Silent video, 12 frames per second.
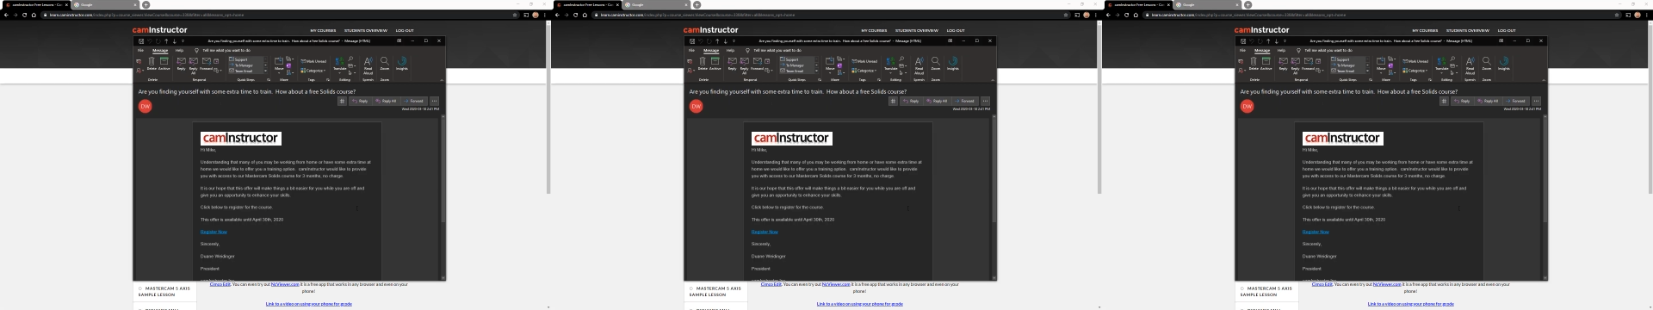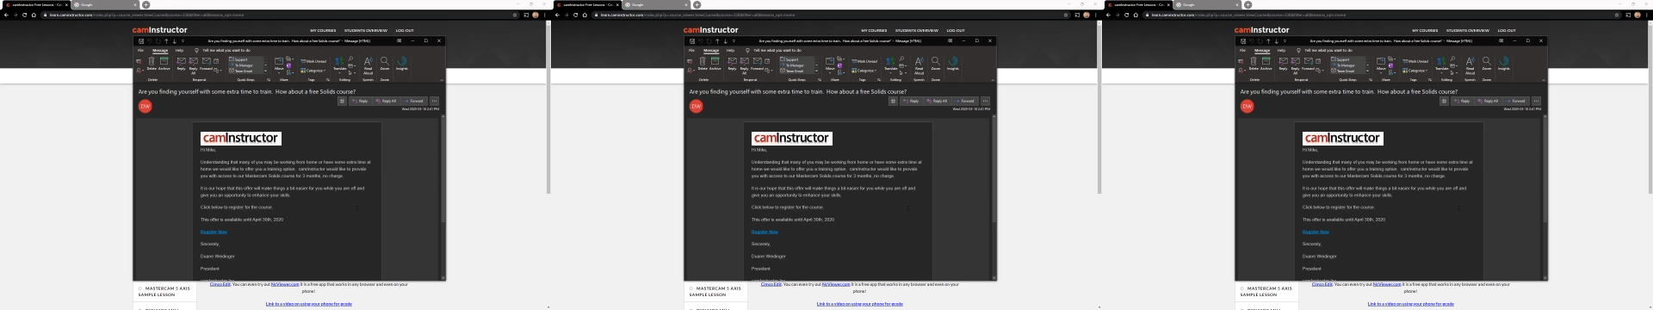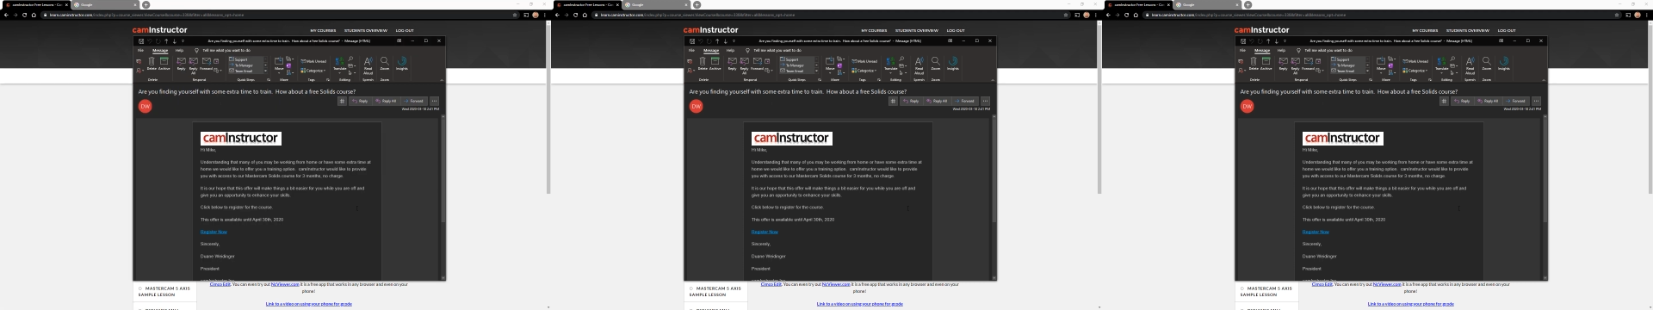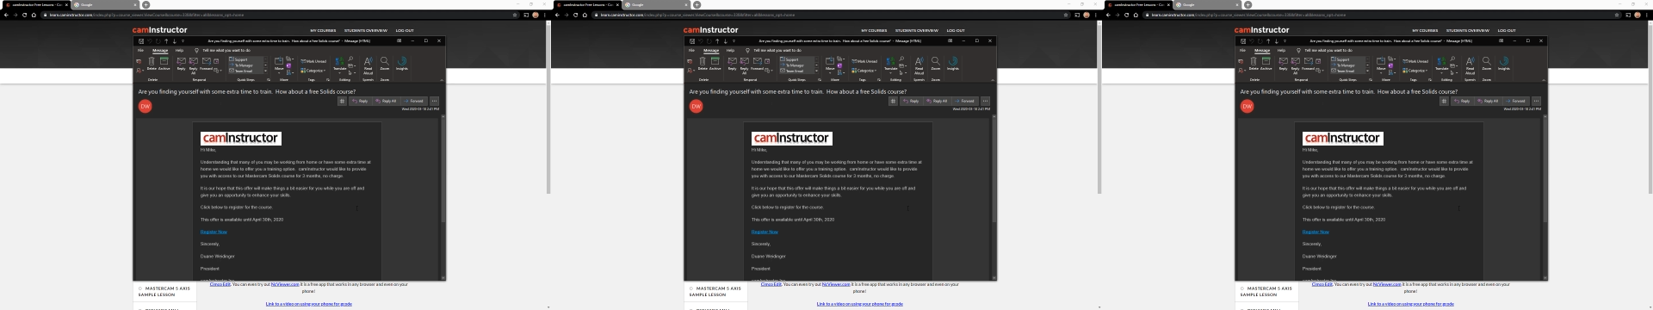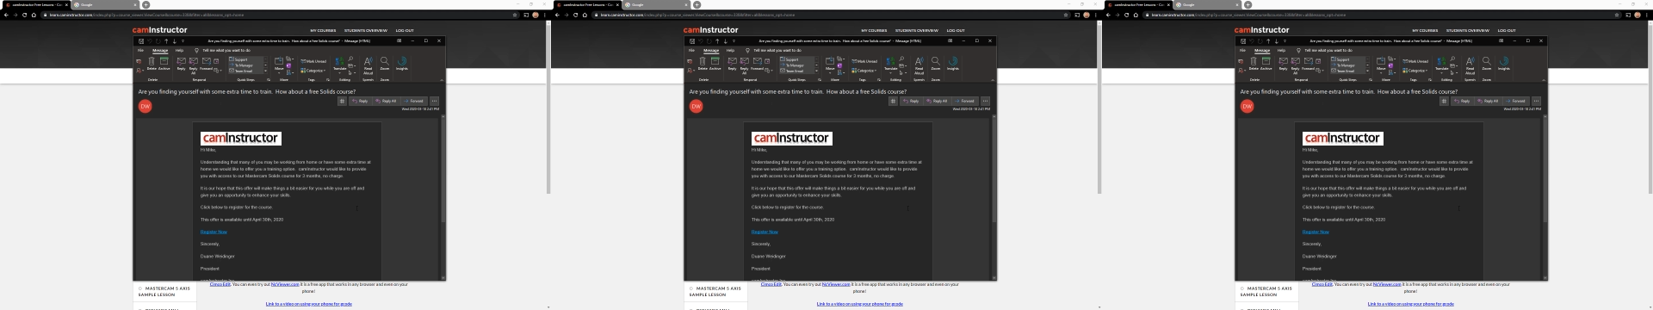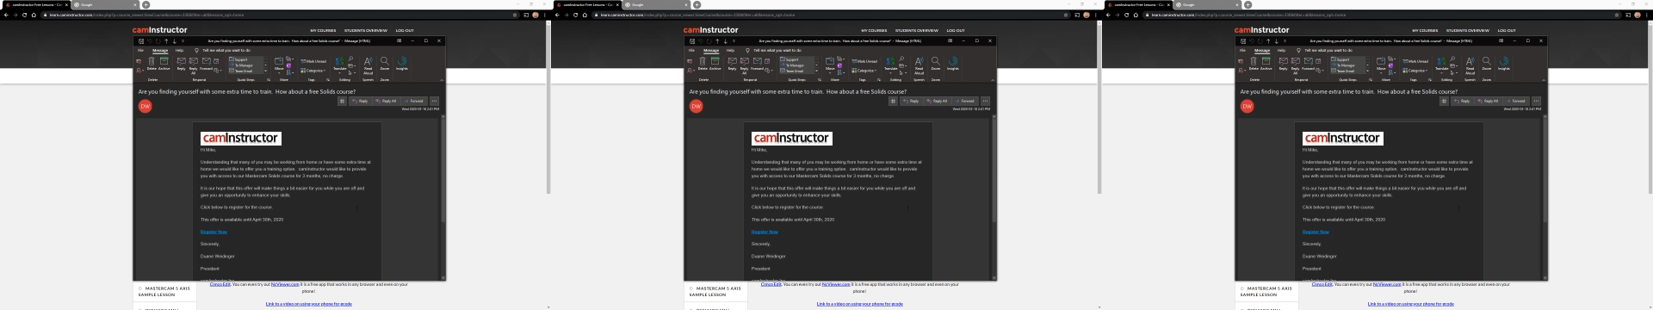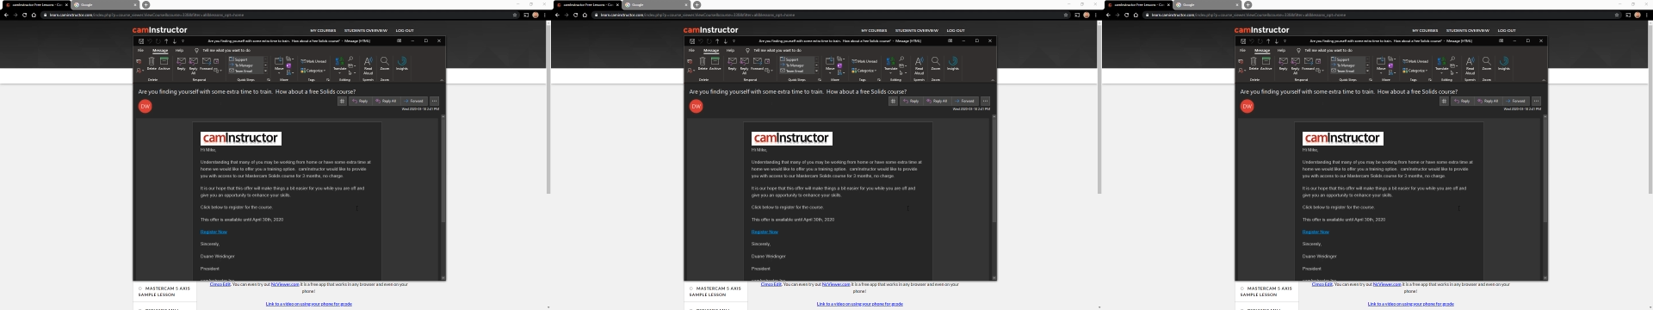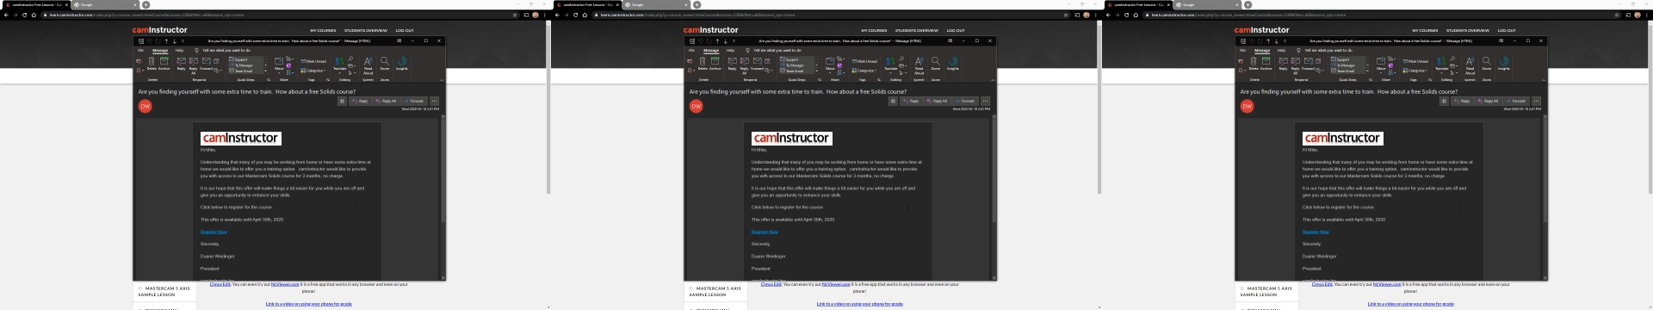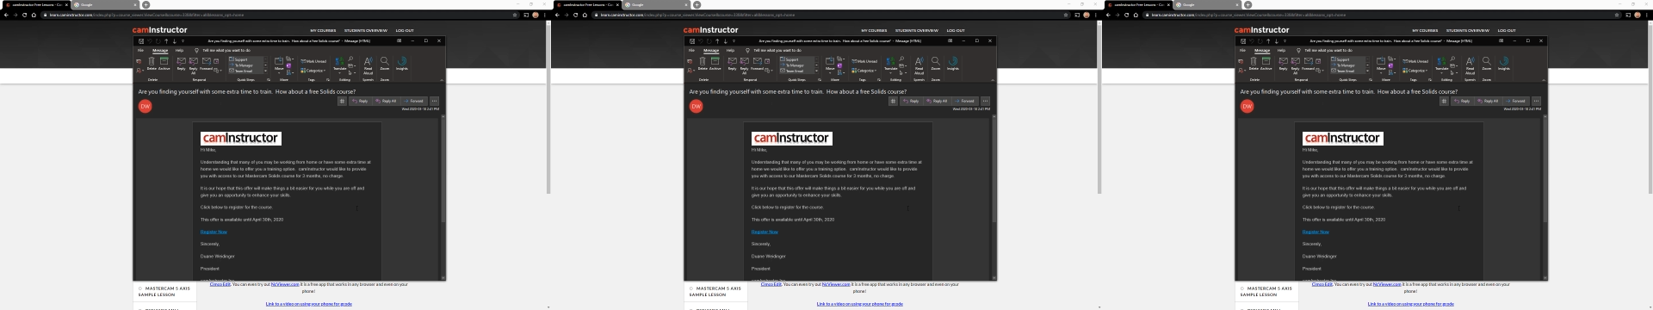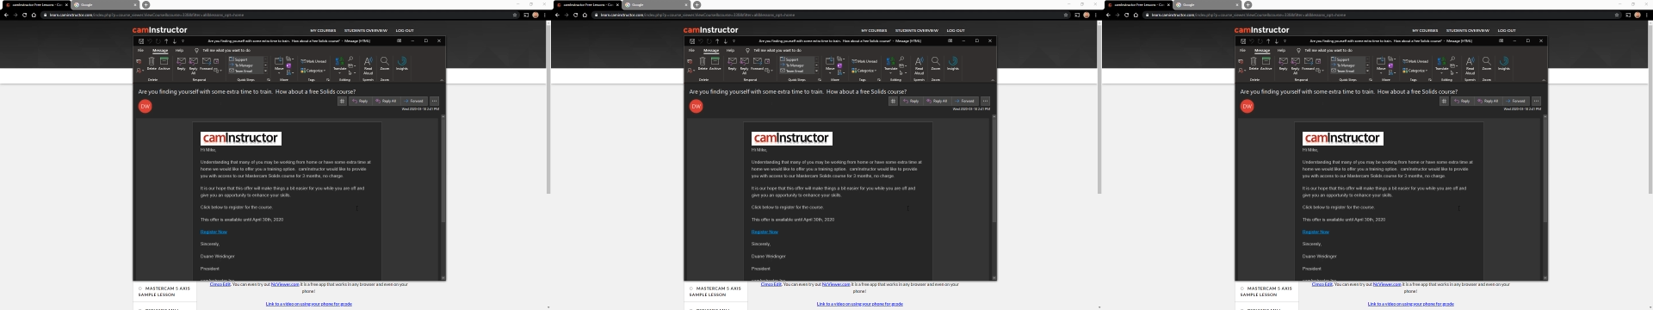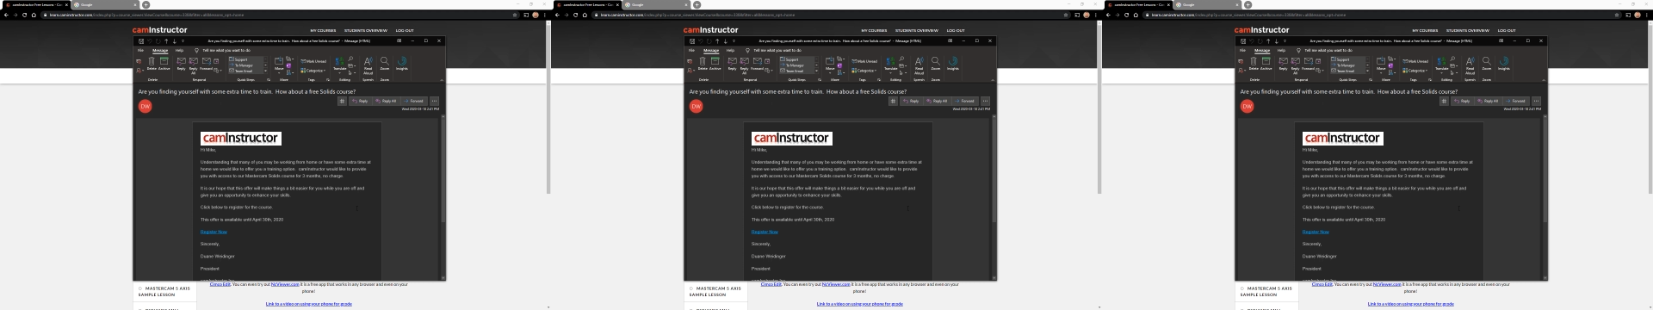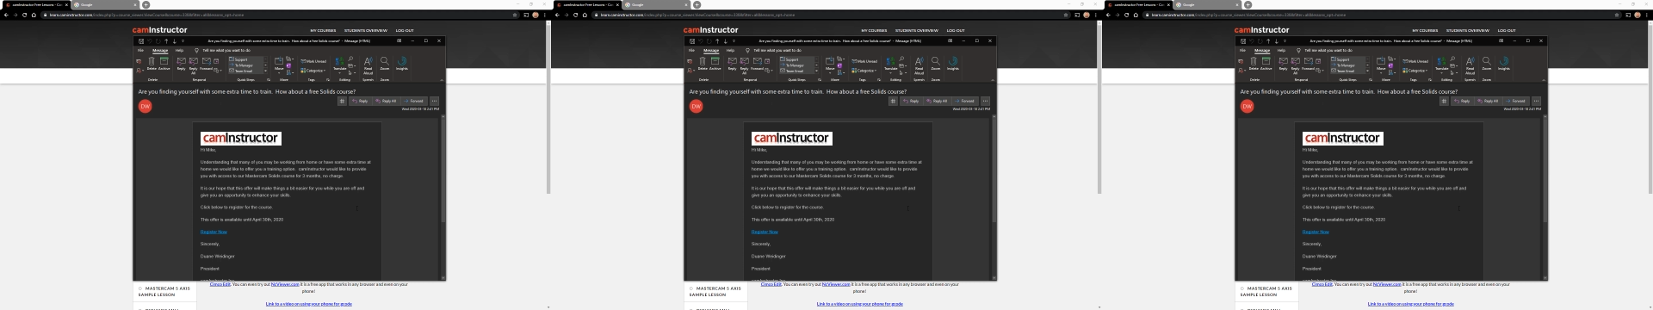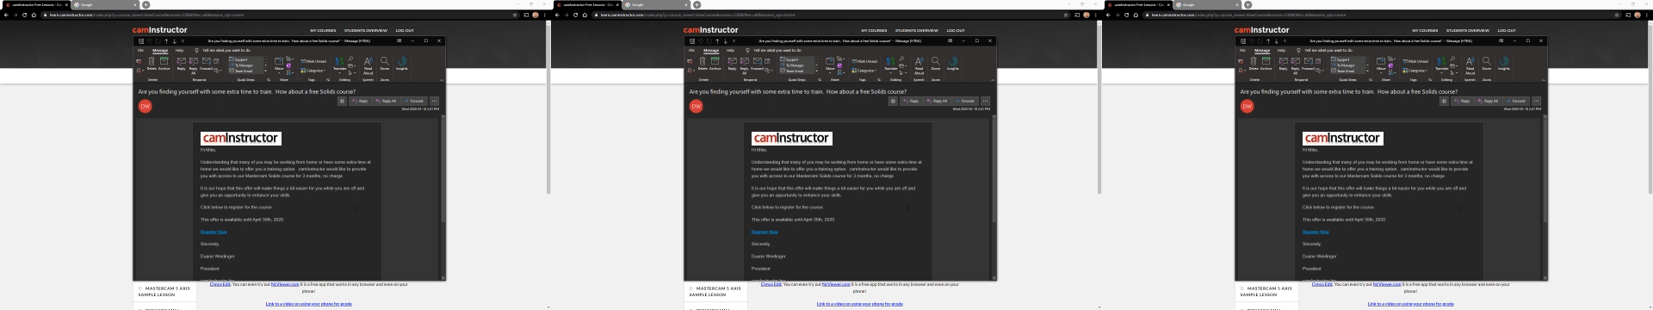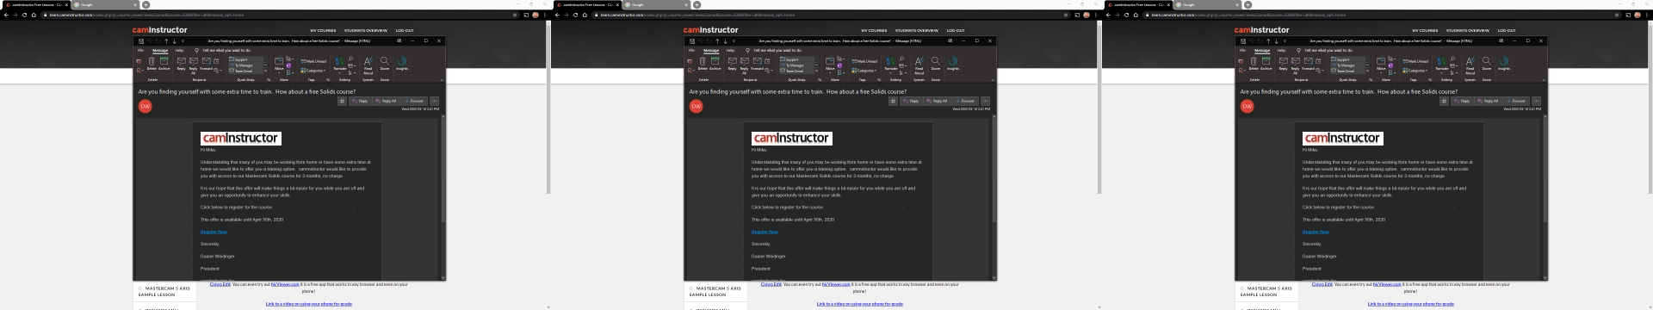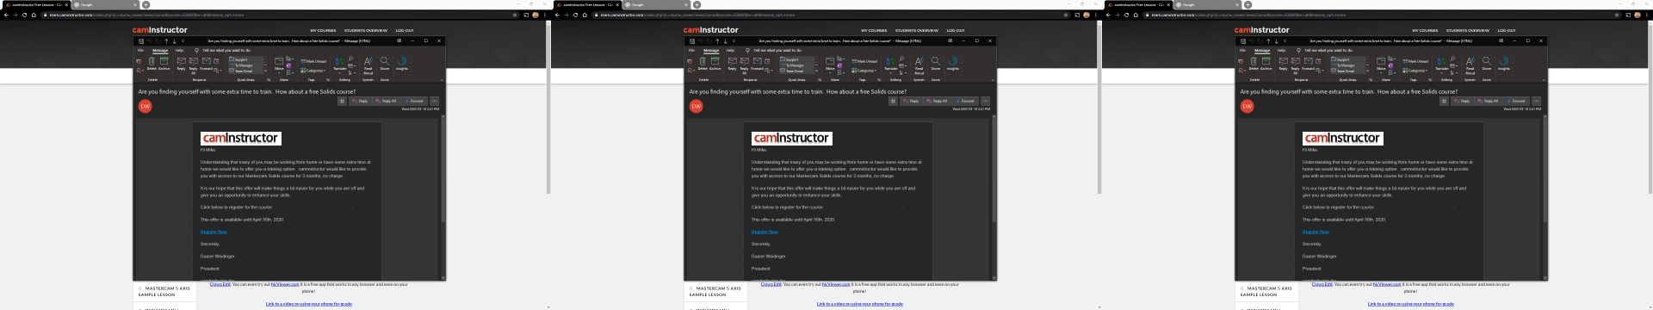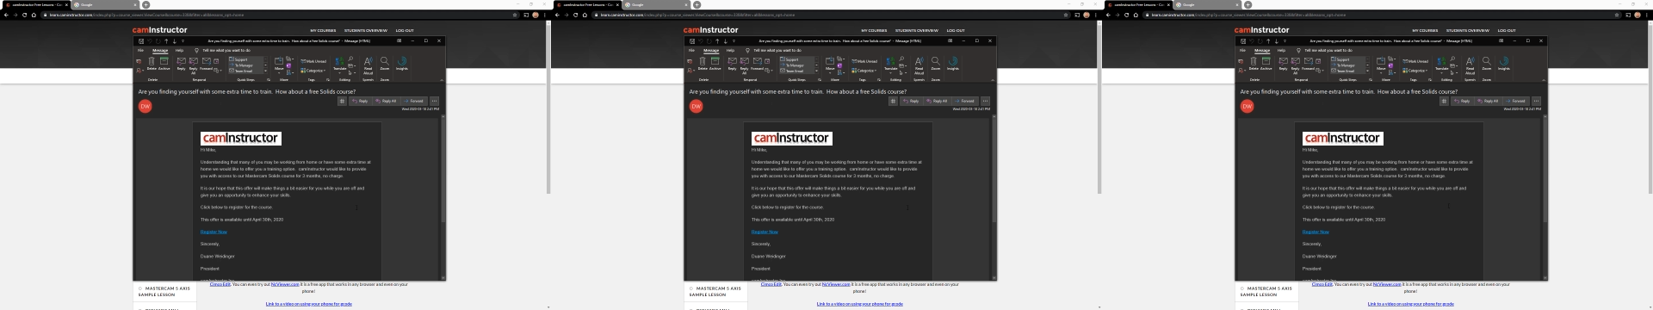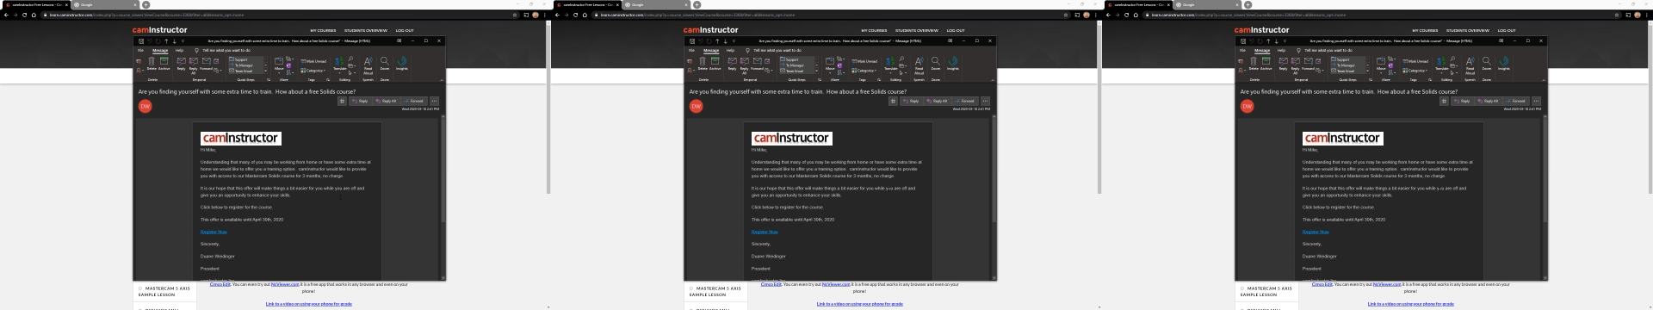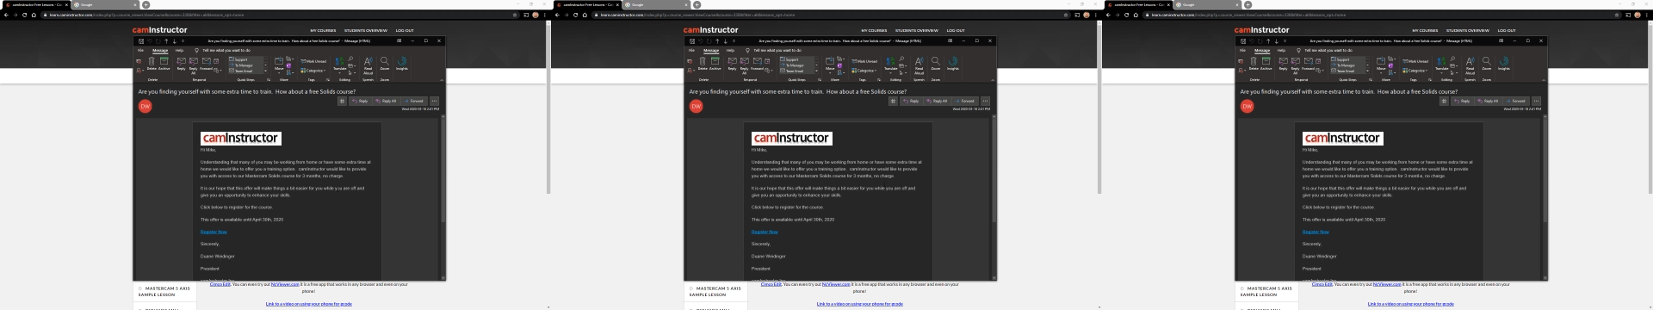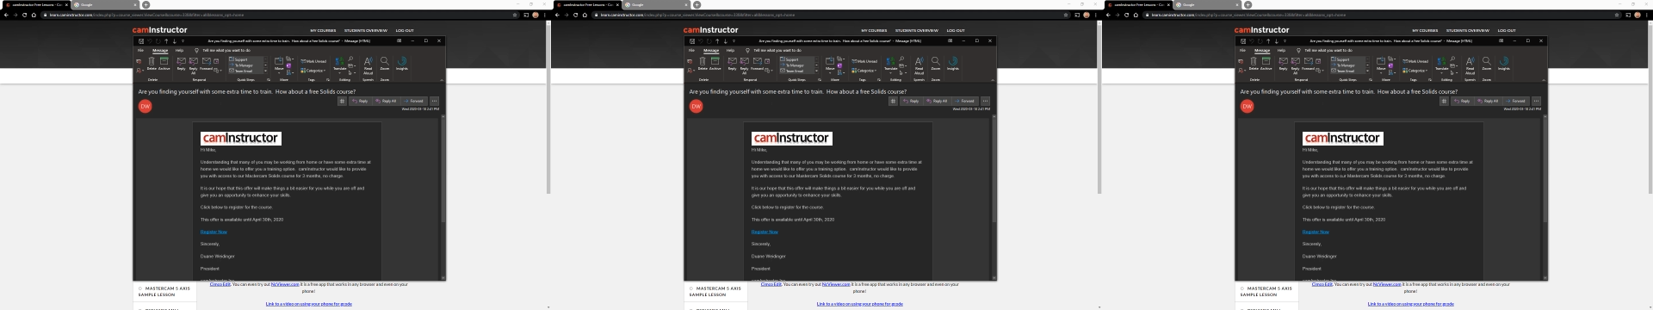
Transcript: [unreadable: no face in view]